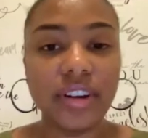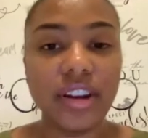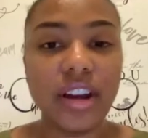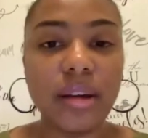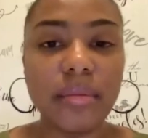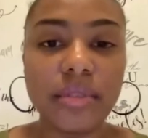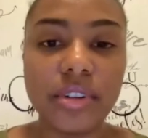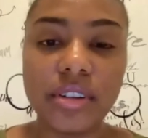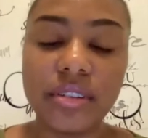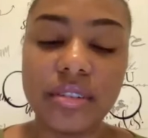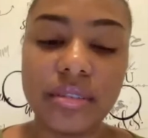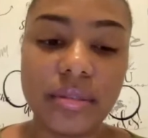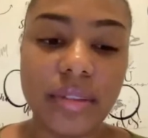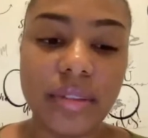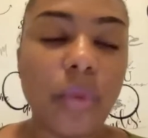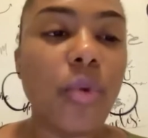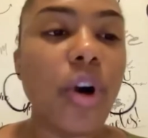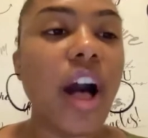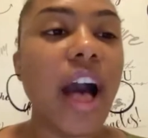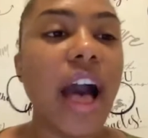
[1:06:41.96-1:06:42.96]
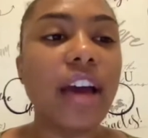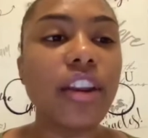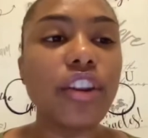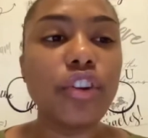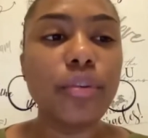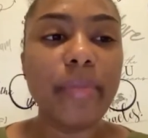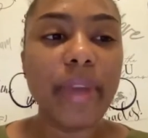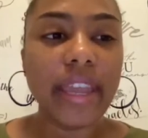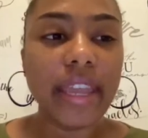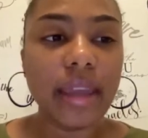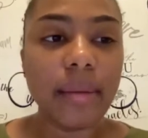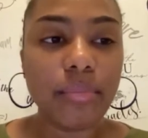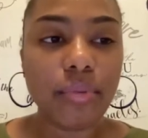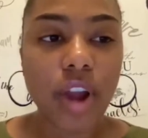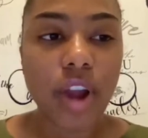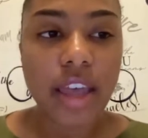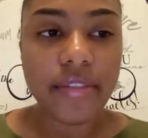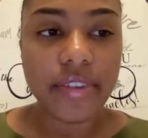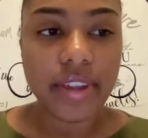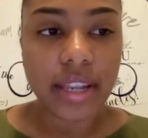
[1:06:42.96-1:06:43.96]
phenomenal. Well, how do you make it
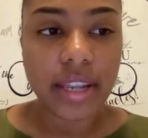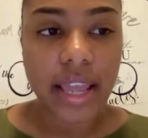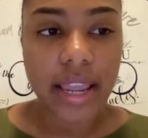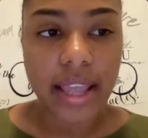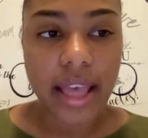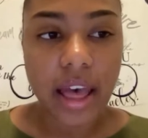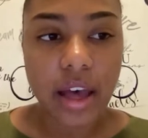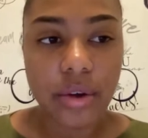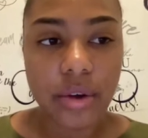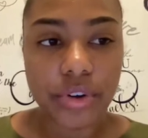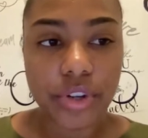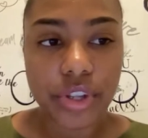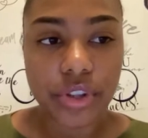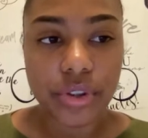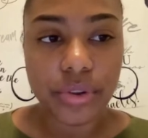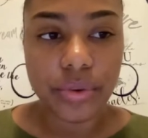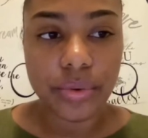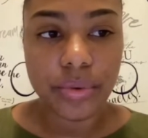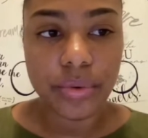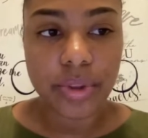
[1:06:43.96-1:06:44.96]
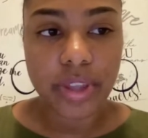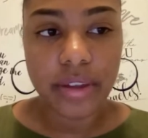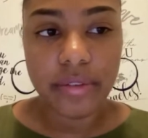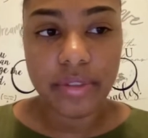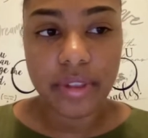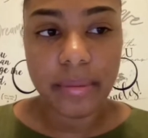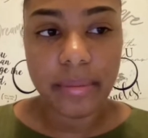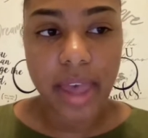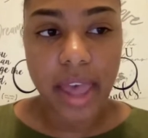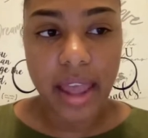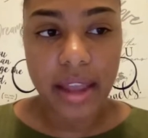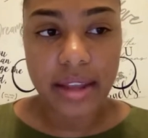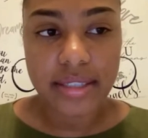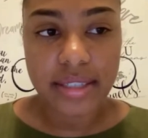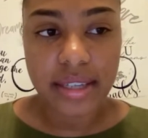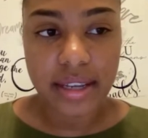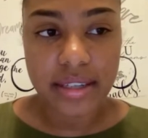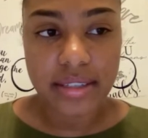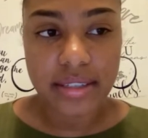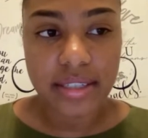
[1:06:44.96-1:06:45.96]
private? Like, how do you give them
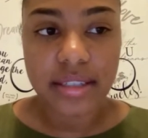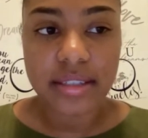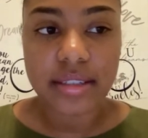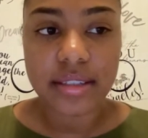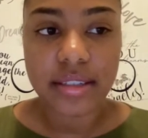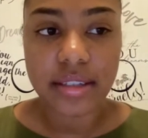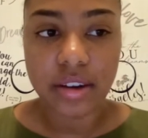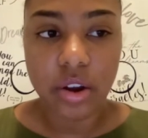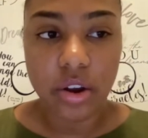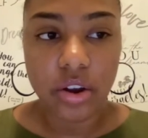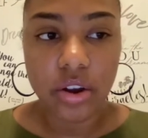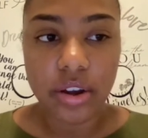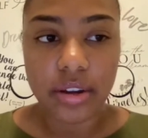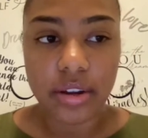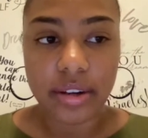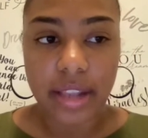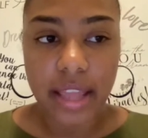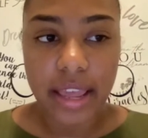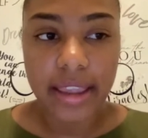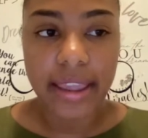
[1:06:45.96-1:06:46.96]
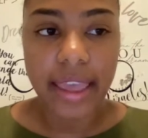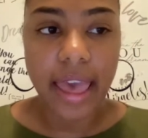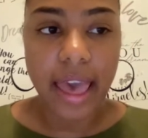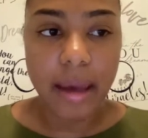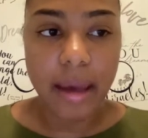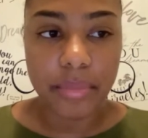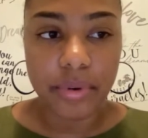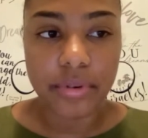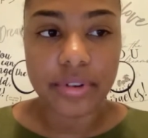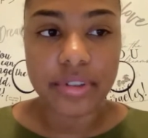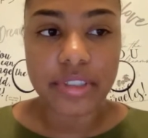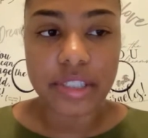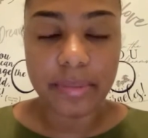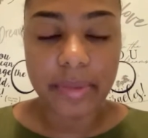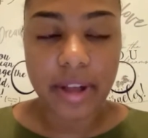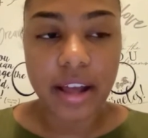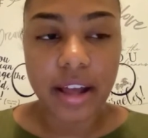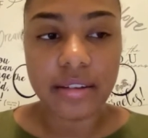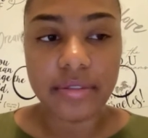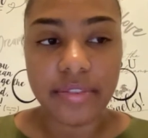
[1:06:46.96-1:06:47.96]
access? Is it on like Apple and
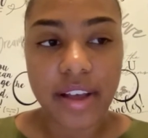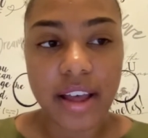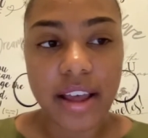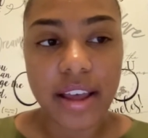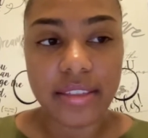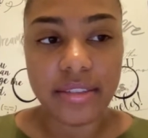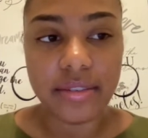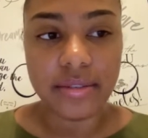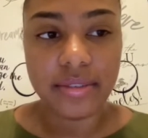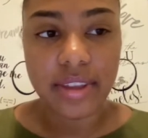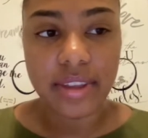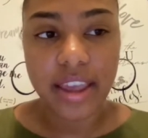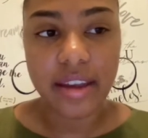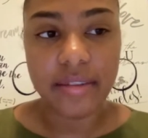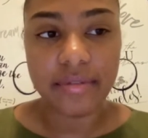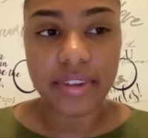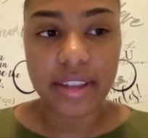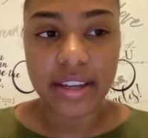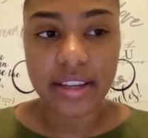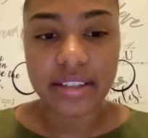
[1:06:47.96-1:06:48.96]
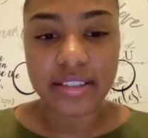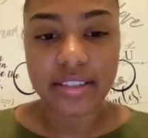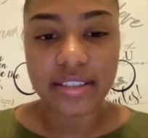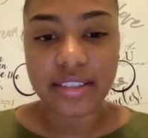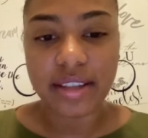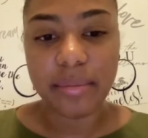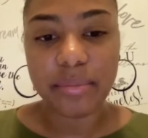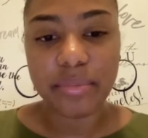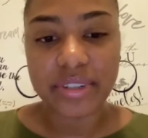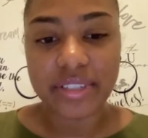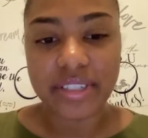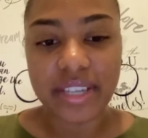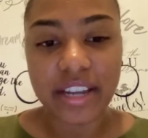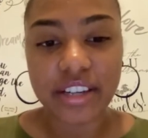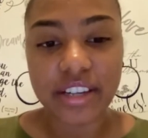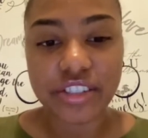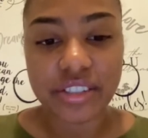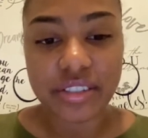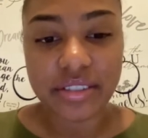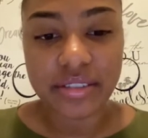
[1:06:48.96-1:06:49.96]
Spotify? Do they have like a separate
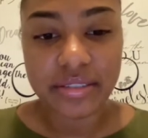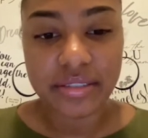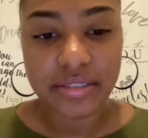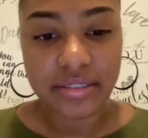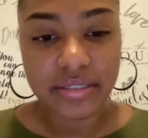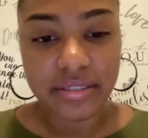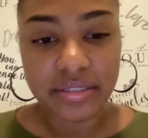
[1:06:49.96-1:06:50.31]
section?